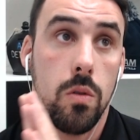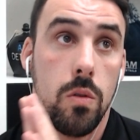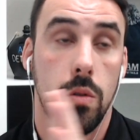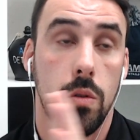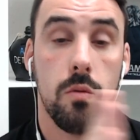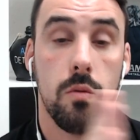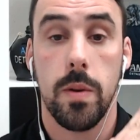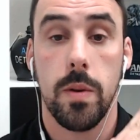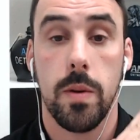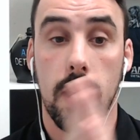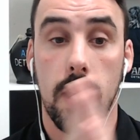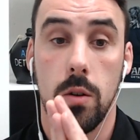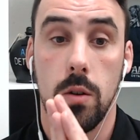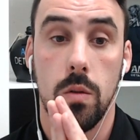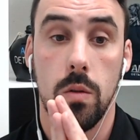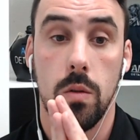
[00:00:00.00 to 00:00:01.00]
the rupees
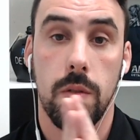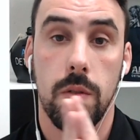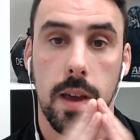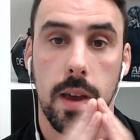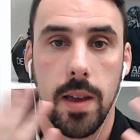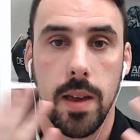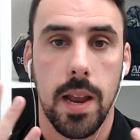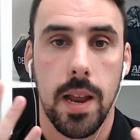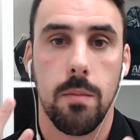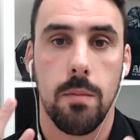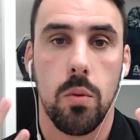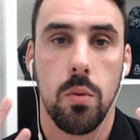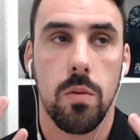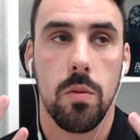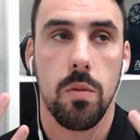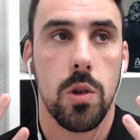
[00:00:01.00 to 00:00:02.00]
and or the Flex. I kind of had
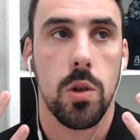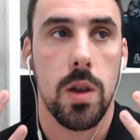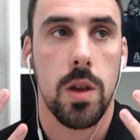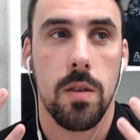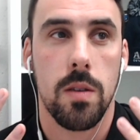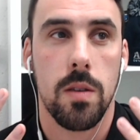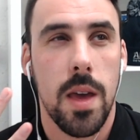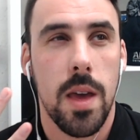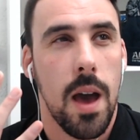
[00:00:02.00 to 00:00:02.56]
both machines,